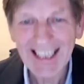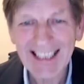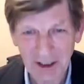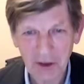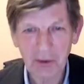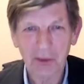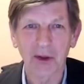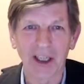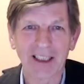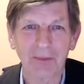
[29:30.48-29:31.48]
it's a good
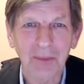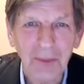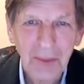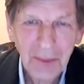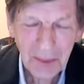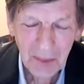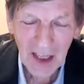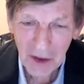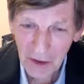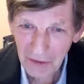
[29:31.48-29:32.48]
point.
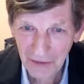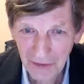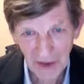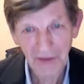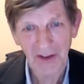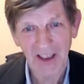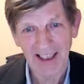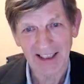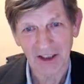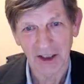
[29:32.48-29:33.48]
The 5th
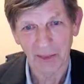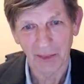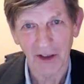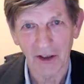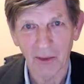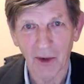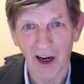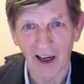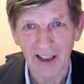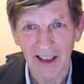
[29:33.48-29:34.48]
legacy product
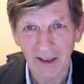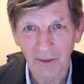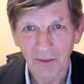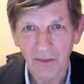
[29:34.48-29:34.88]
marker